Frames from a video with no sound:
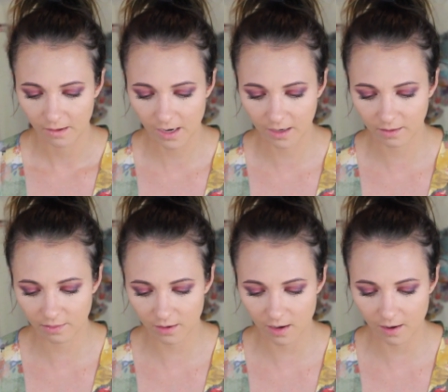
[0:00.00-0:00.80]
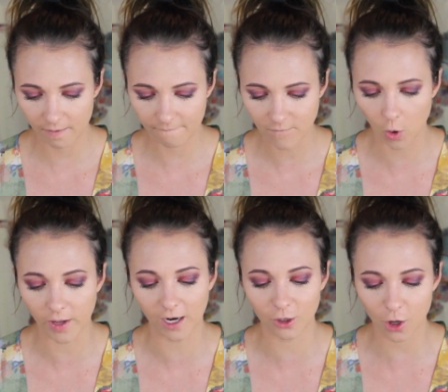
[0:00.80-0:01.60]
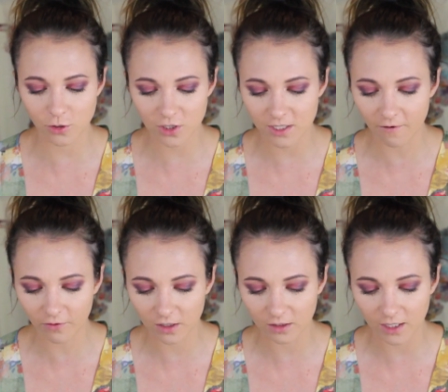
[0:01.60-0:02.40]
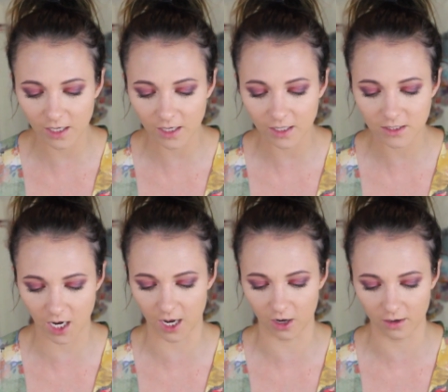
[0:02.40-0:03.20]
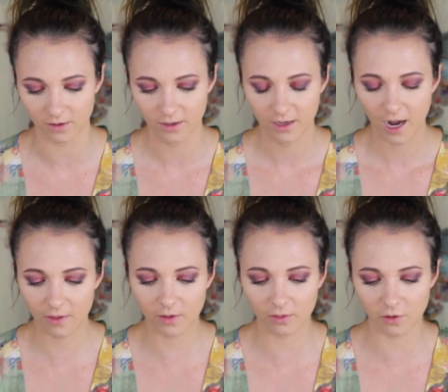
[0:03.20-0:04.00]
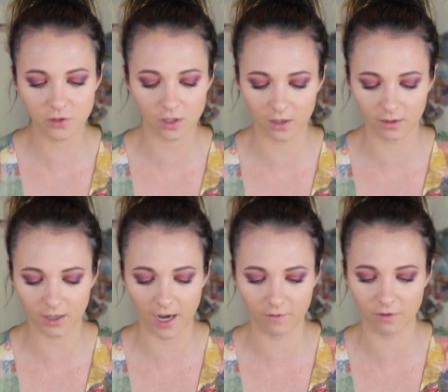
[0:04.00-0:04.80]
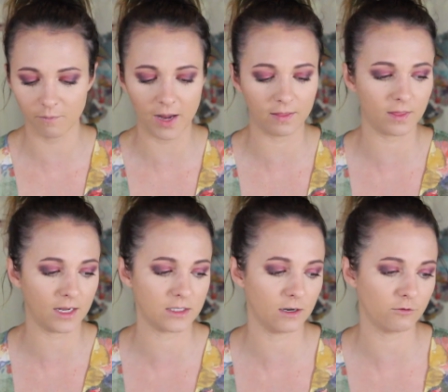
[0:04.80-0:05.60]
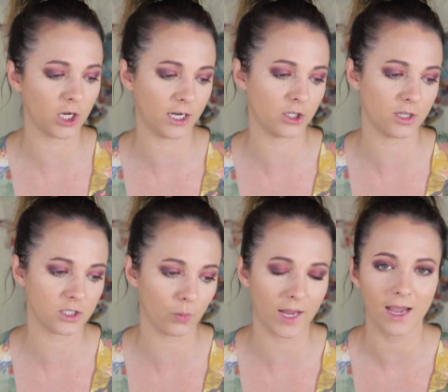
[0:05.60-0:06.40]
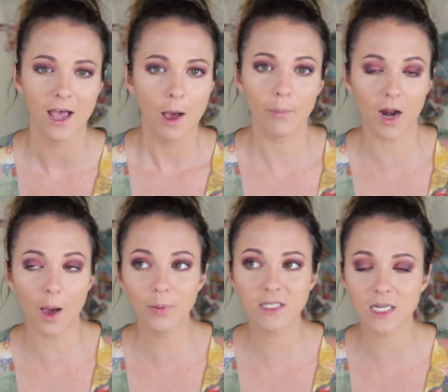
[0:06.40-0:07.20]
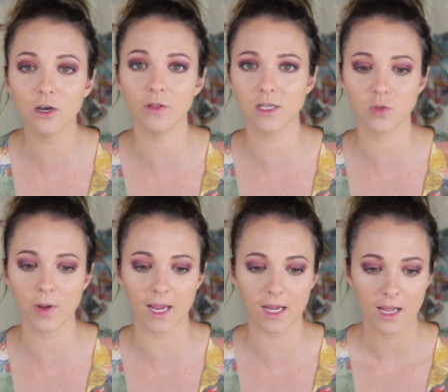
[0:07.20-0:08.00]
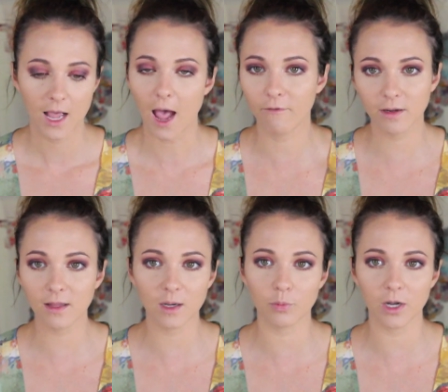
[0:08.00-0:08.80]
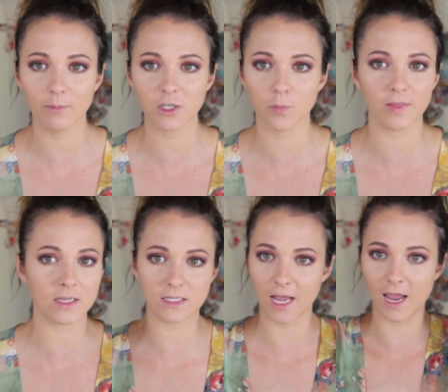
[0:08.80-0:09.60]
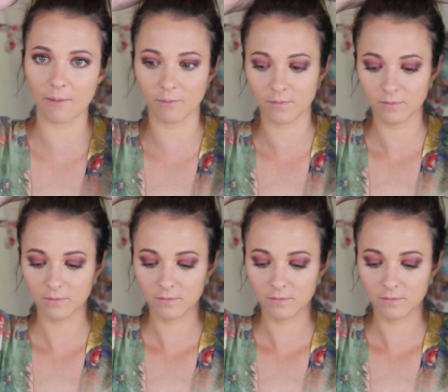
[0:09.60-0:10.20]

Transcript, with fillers: And I think, oh yeah, clothes are definitely tighter. I think those are kind of the main things that have changed this week. But up until this week, everything had pretty much been the same